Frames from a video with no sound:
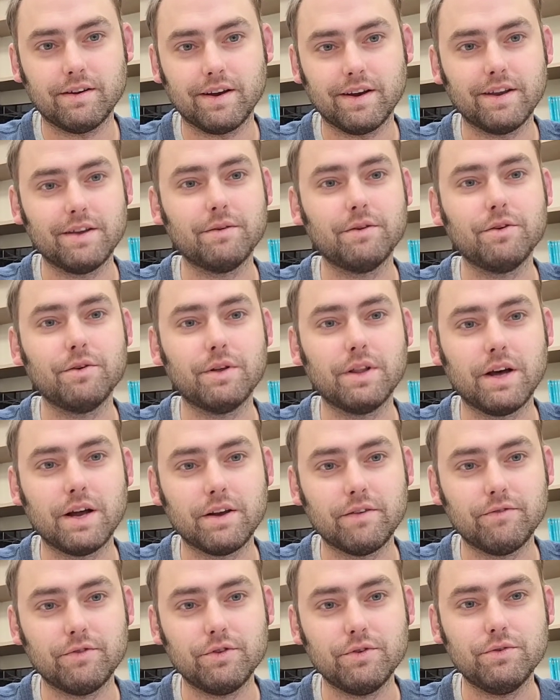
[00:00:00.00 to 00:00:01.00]
didn't do a
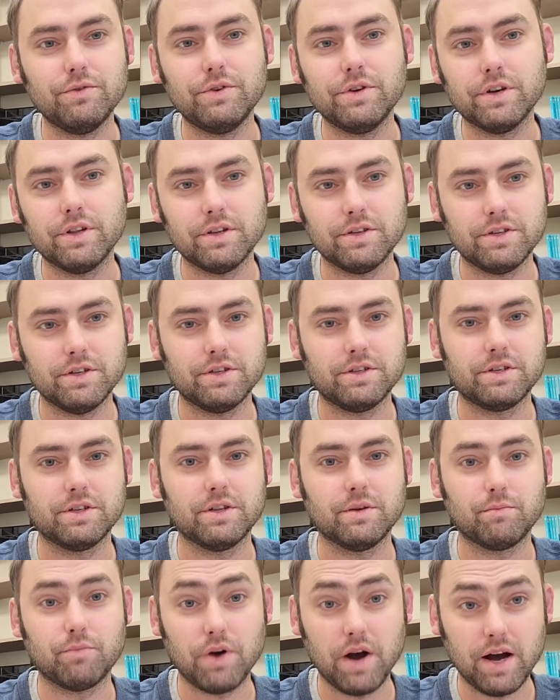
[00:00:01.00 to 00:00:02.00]
lot of due diligence
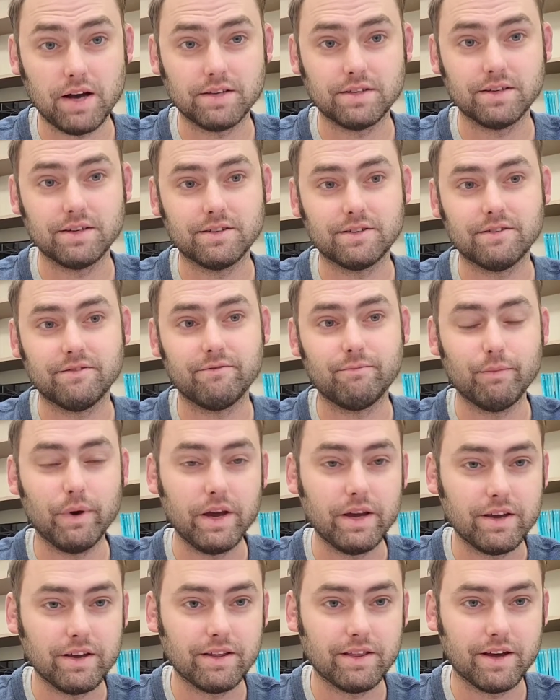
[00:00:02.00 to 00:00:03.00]
in the process of
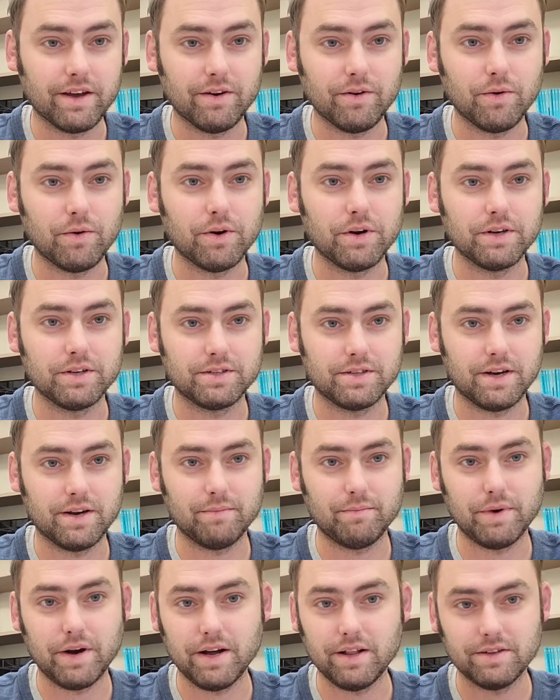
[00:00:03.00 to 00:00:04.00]
making that noise. I
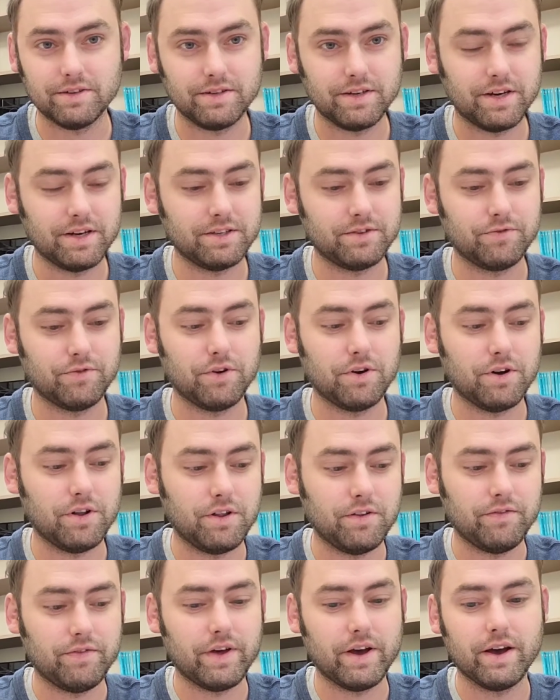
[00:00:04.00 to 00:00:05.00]
apologize for
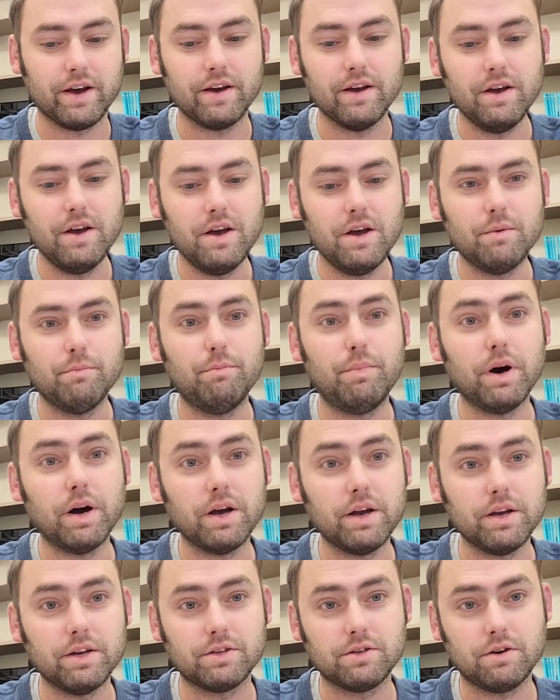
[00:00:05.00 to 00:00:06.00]
all of that,
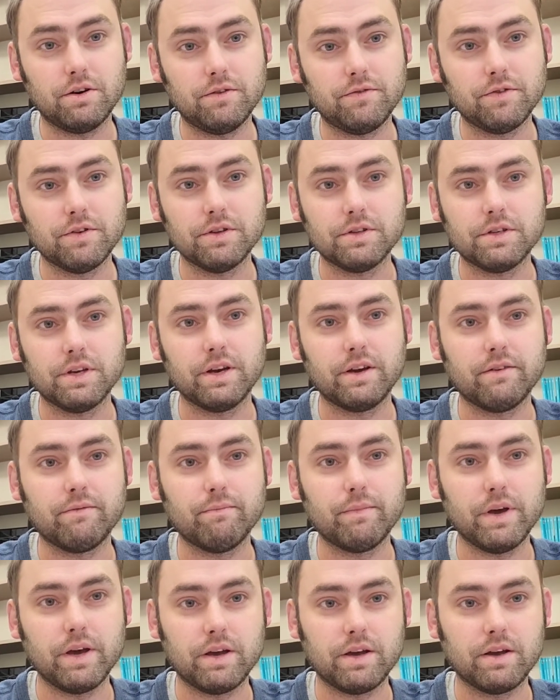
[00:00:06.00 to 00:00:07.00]
but it's all for the sake of
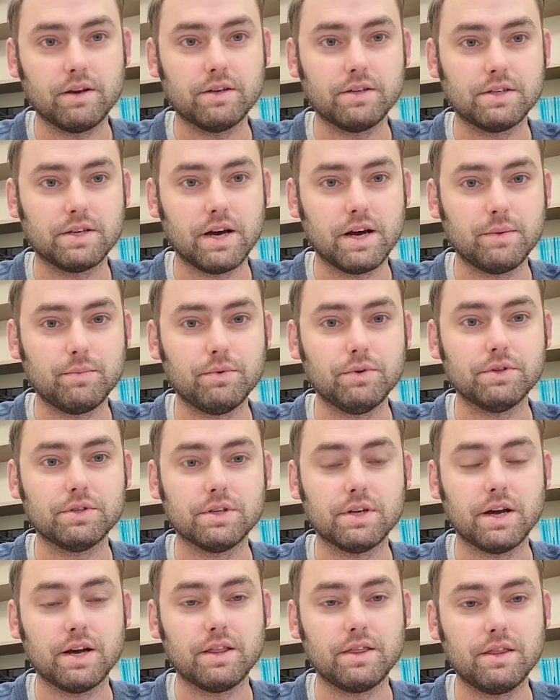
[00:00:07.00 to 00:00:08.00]
making disciples.
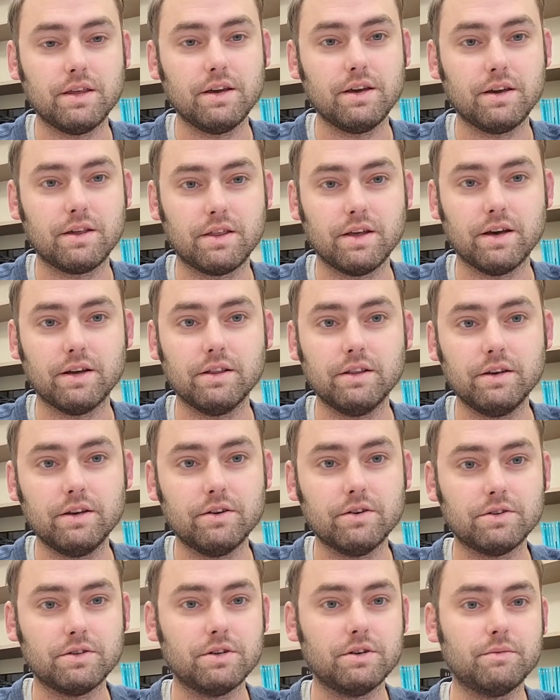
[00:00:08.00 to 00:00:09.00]
And I think that
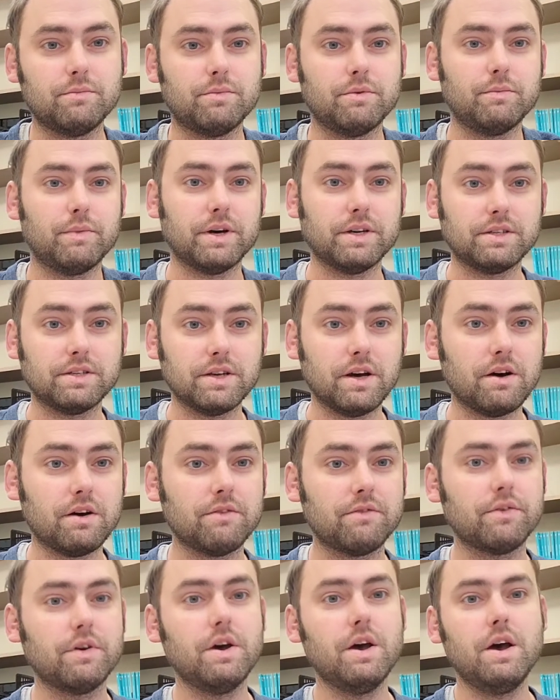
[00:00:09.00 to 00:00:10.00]
leadership and
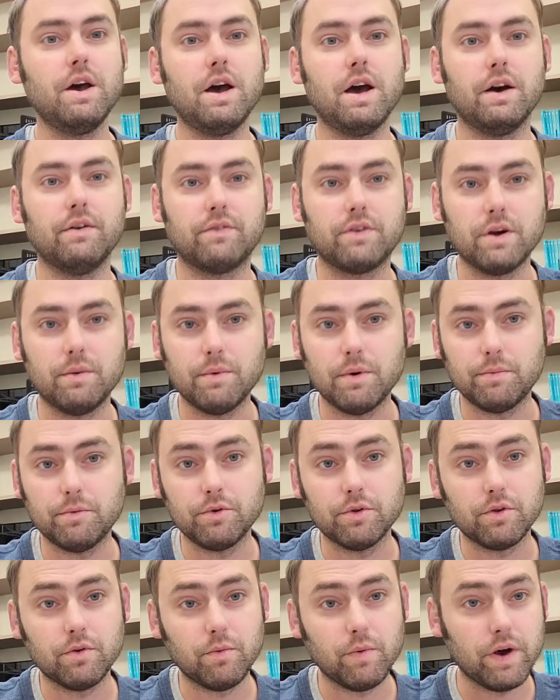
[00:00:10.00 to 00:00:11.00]
myself have come up
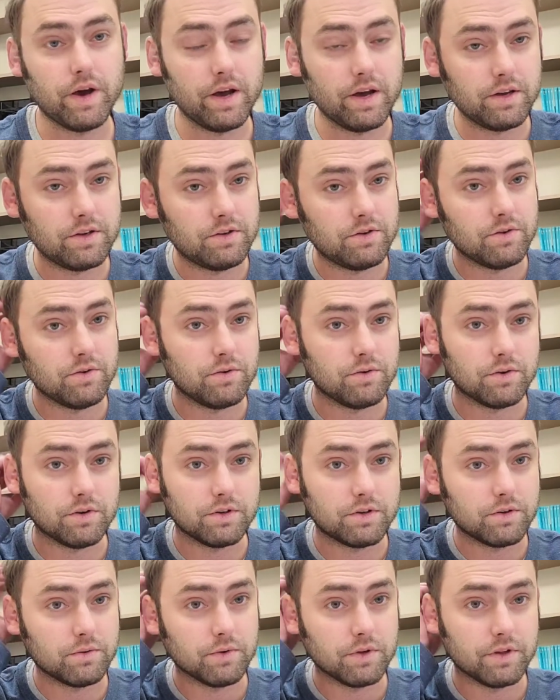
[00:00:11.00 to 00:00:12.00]
with a way
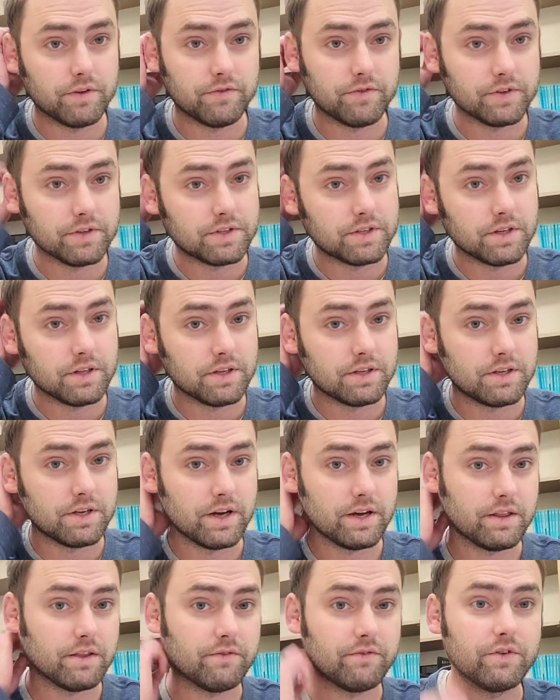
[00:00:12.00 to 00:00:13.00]
to really
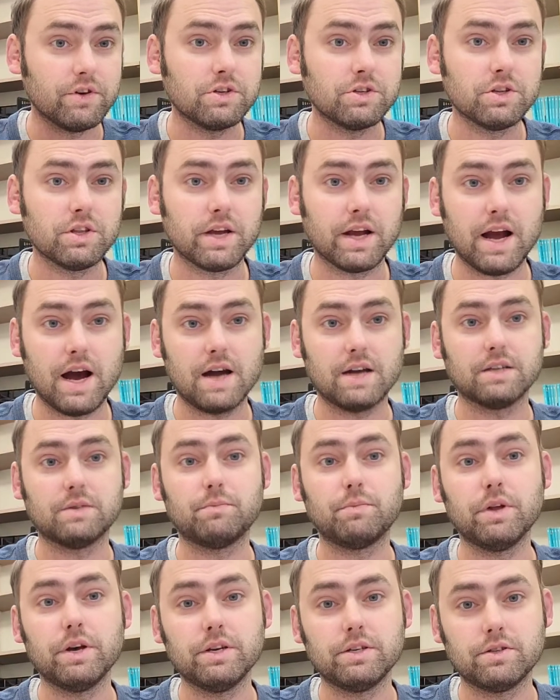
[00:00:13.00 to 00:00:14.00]
facilitate the vision that God has
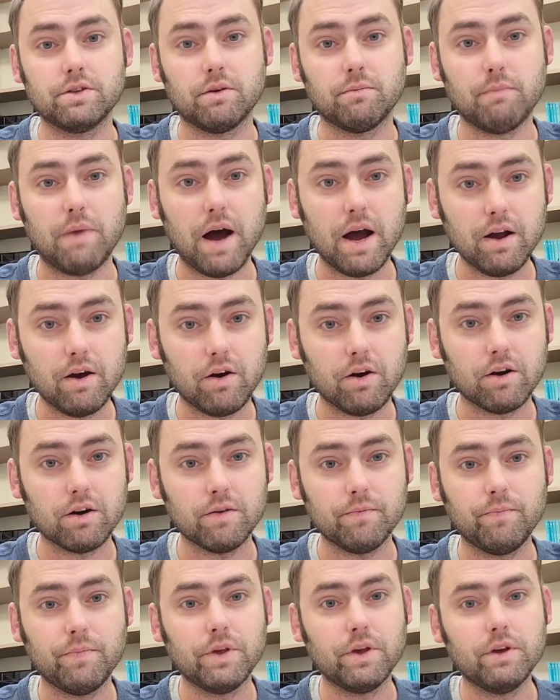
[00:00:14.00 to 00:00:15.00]
placed on my
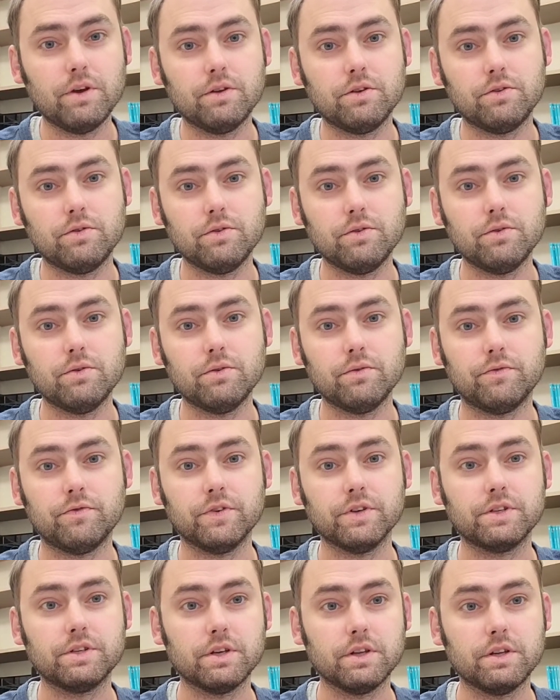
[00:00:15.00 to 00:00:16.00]
heart to
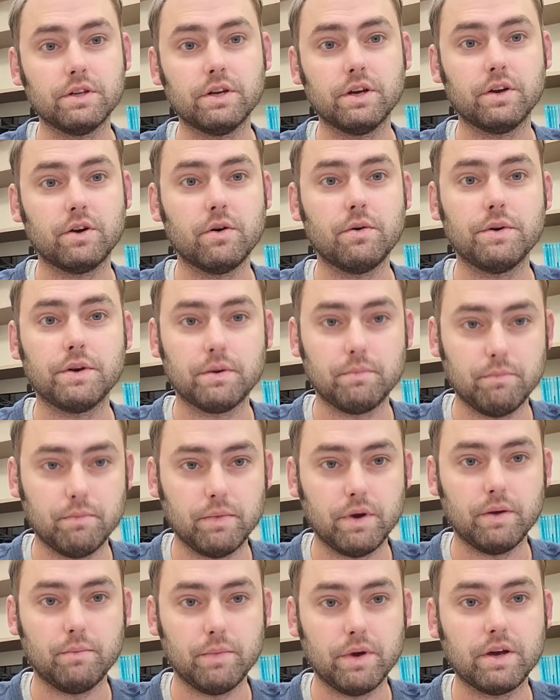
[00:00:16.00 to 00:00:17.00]
facilitate going
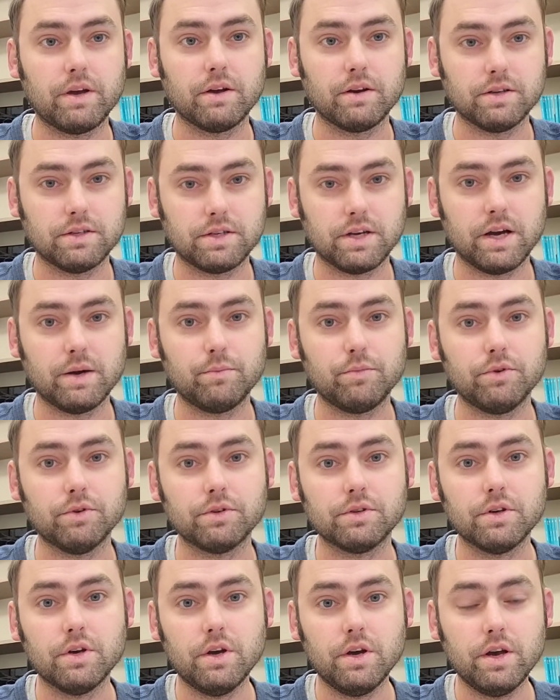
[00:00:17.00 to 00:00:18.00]
and making
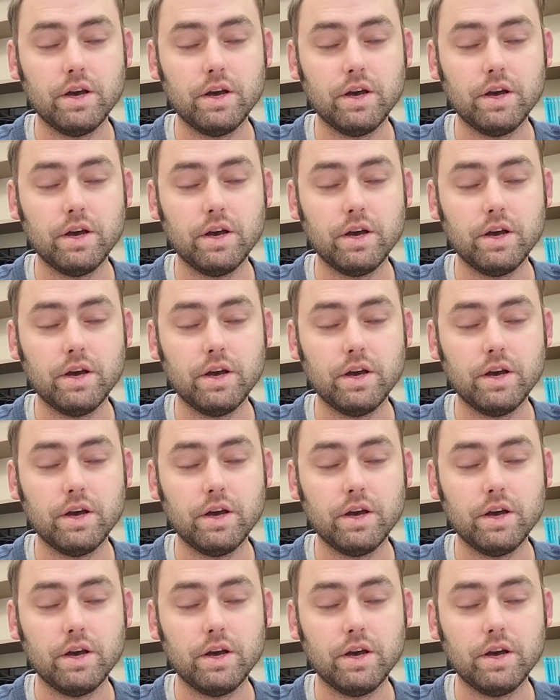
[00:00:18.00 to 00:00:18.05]
disciples